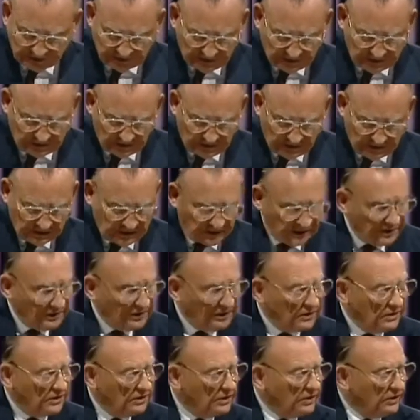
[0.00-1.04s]
he
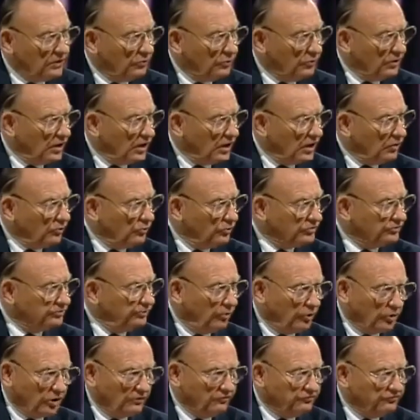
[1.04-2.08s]
was
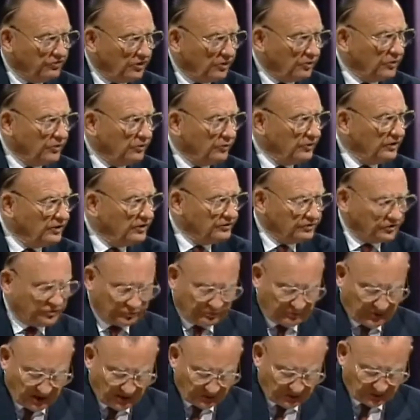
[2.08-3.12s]
born of very religious
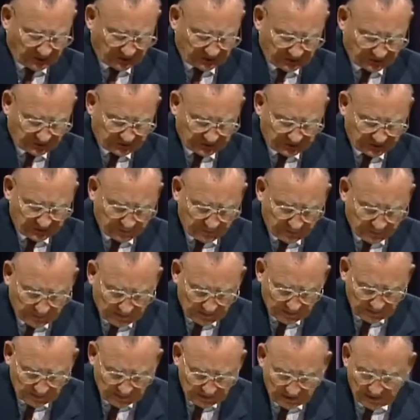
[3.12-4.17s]
parents.
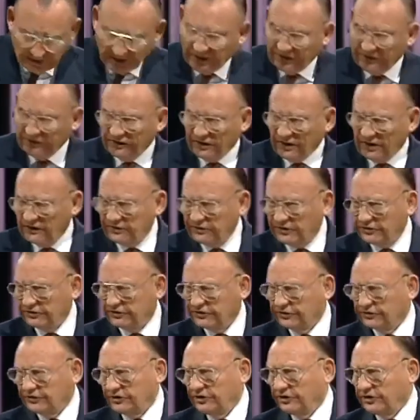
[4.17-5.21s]
This
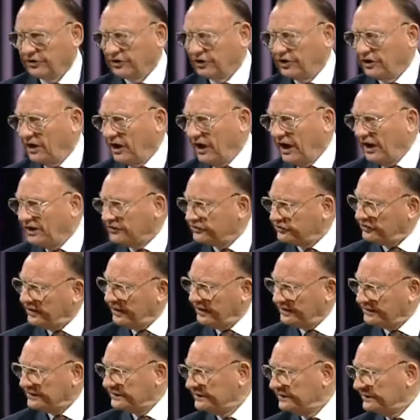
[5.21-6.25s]
is an
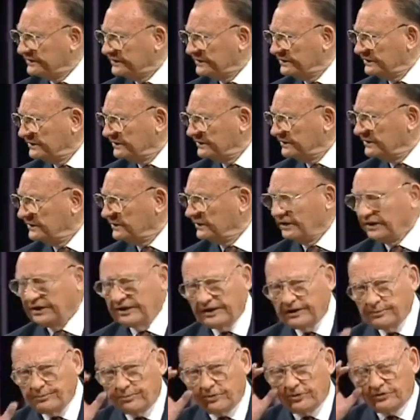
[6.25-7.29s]
asset.
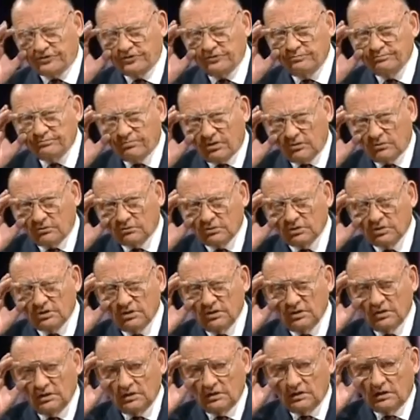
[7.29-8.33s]
Any person born
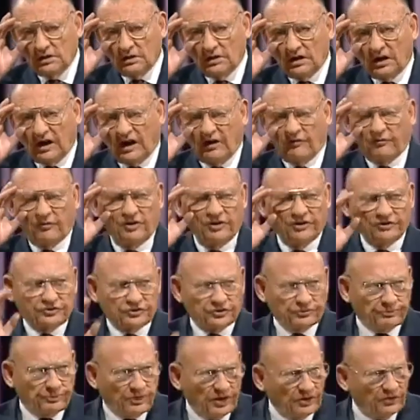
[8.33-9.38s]
of
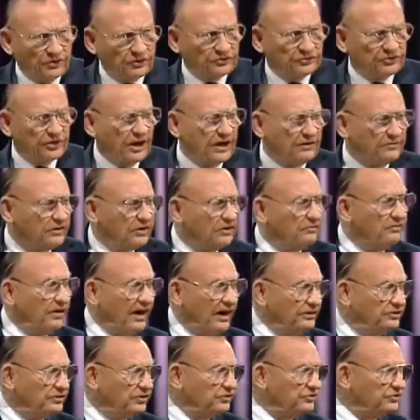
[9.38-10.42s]
religious parents have an
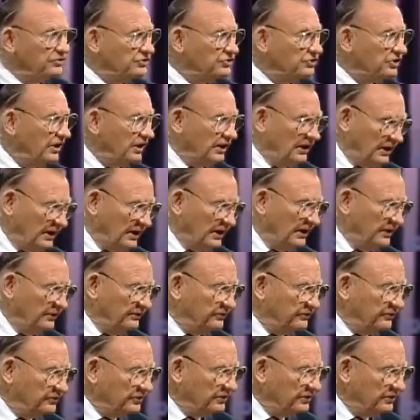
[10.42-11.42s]
advantage in life